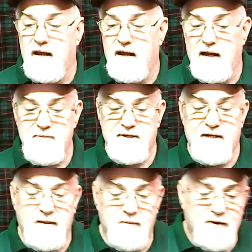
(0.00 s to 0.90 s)
I'm
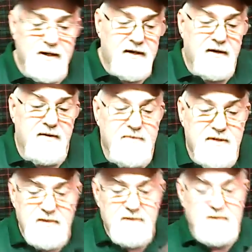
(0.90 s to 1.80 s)
still in working clothes
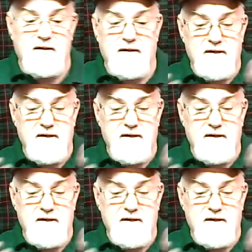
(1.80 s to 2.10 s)
because